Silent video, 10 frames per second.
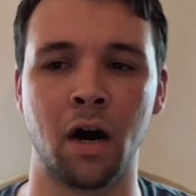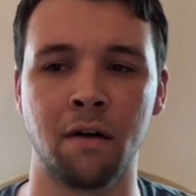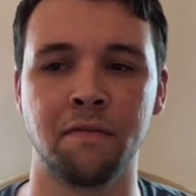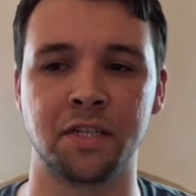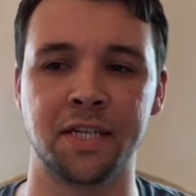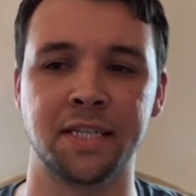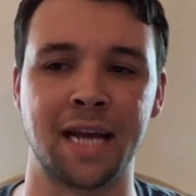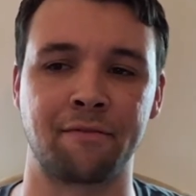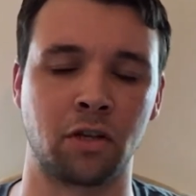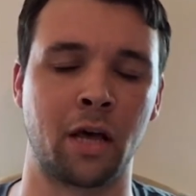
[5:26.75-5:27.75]
of the
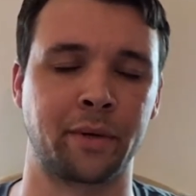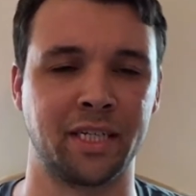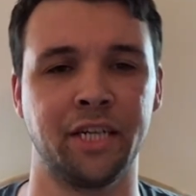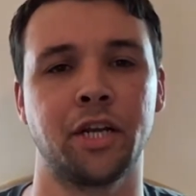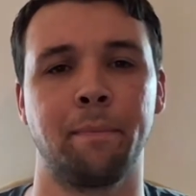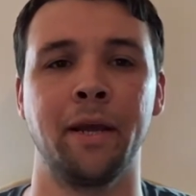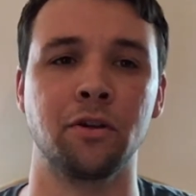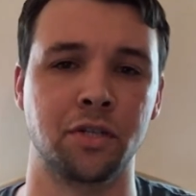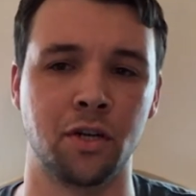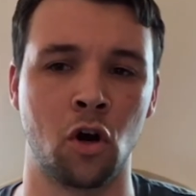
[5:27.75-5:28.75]
season after allowing a DJ
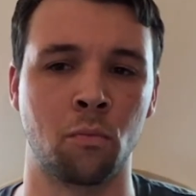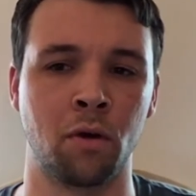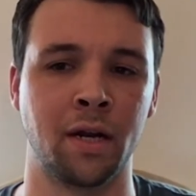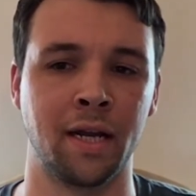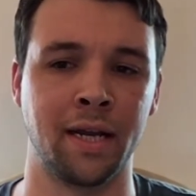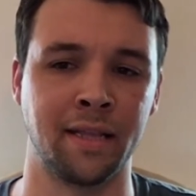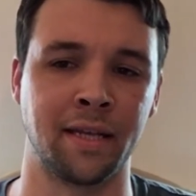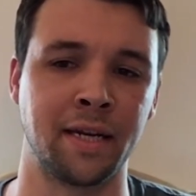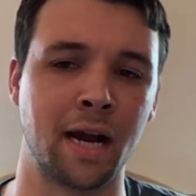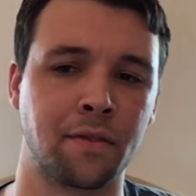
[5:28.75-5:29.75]
Peterson home run in
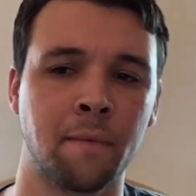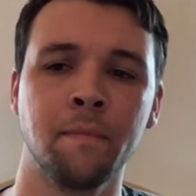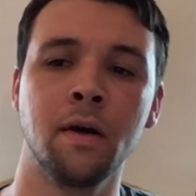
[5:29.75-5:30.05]
the 9th.